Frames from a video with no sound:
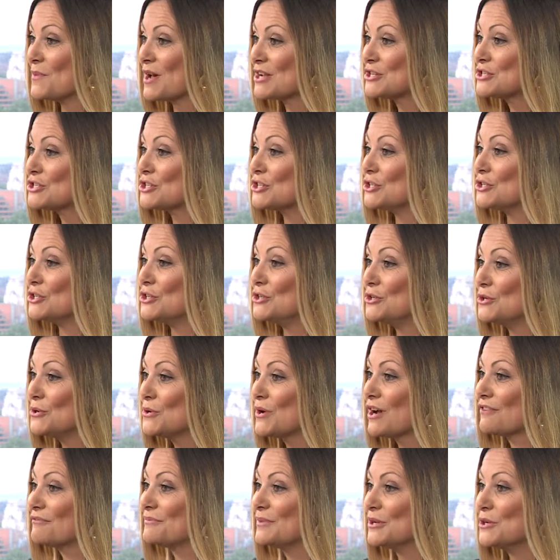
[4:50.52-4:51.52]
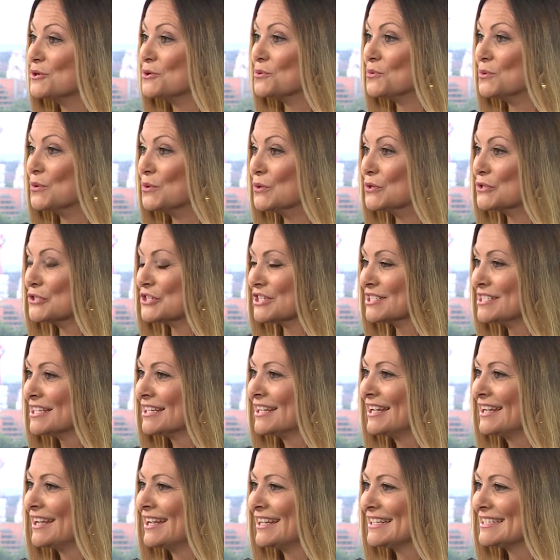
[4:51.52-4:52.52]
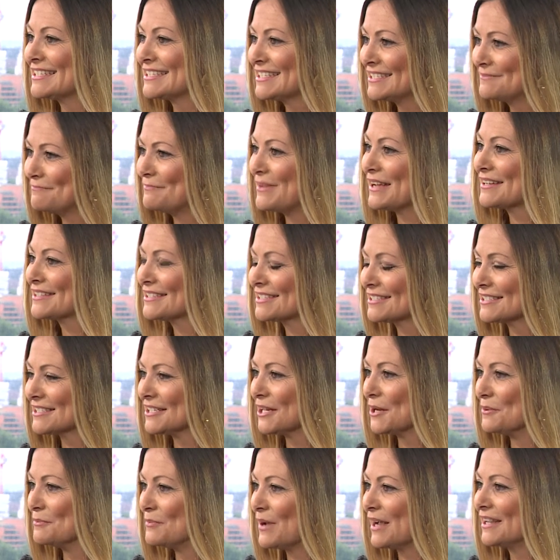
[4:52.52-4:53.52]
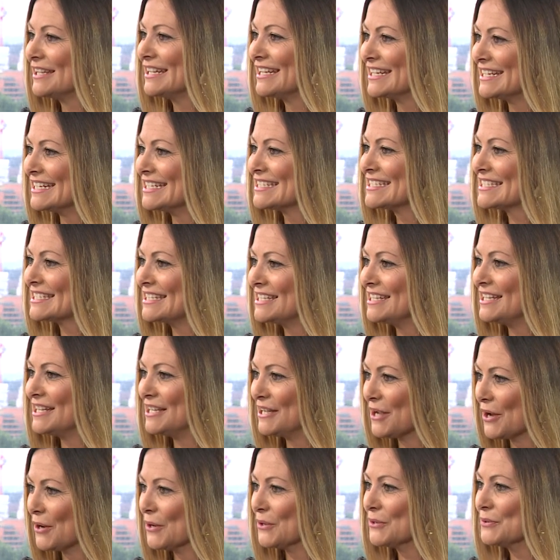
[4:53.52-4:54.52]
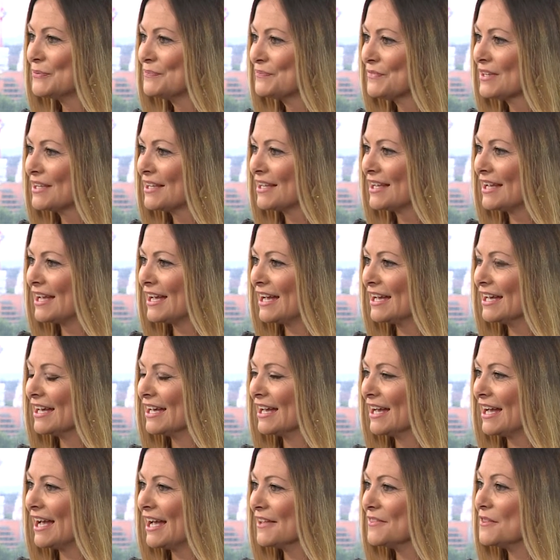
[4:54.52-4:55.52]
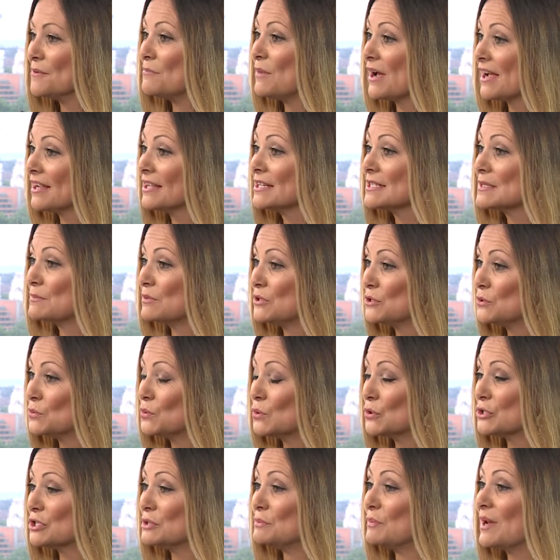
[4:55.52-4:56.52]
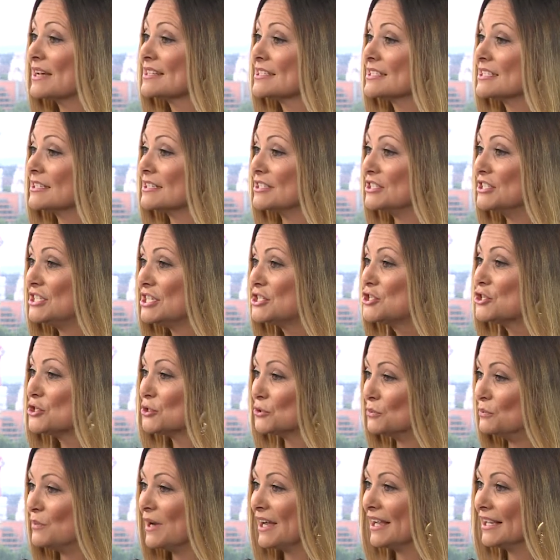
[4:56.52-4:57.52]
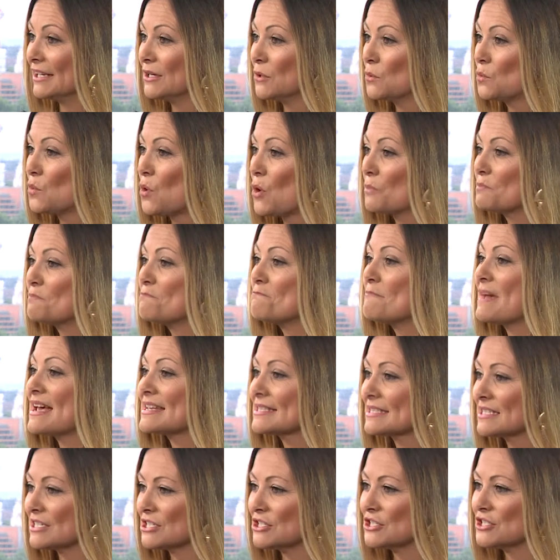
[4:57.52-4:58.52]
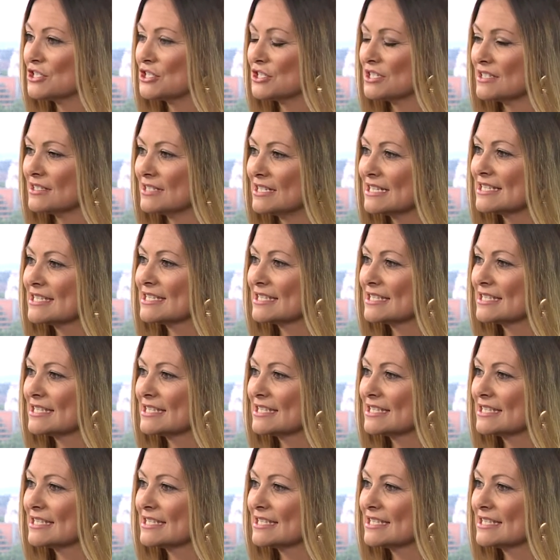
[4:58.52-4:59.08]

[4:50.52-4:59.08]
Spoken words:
mentioned, you have been awarded Best Banking CEO, and the bank has been awarded Best Digital Bank. What message does this